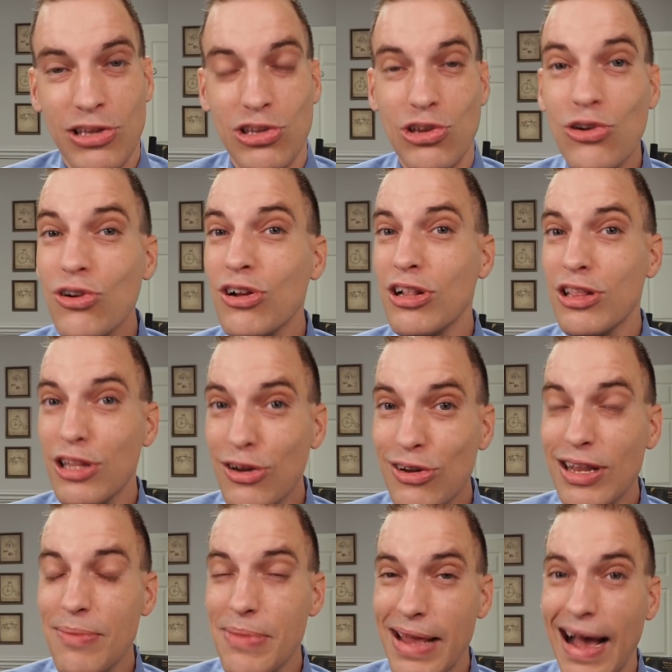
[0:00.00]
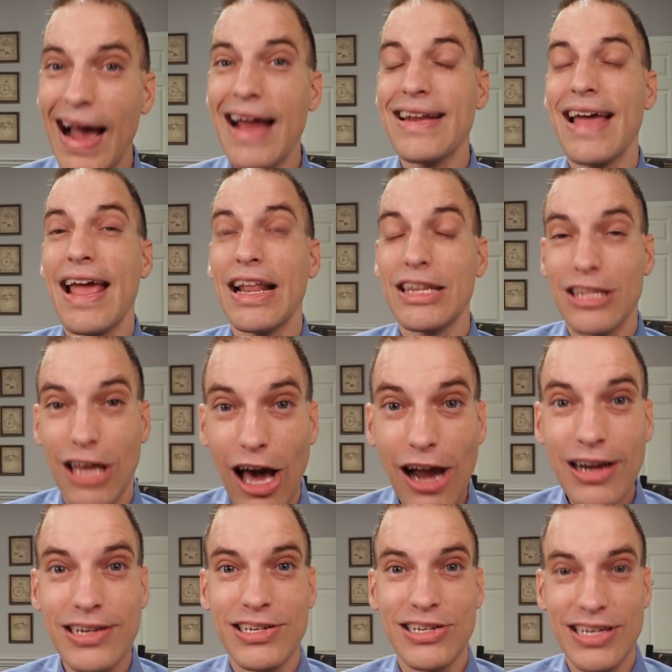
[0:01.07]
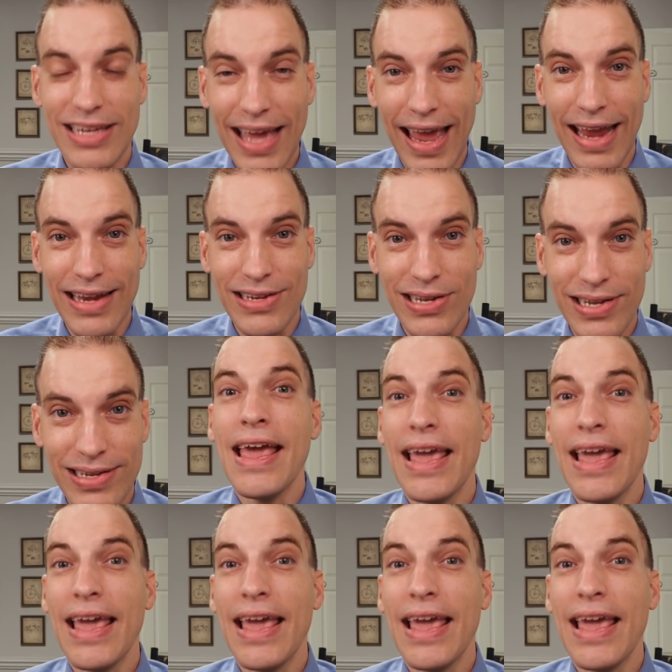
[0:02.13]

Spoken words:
You're clearly behind a locked gate.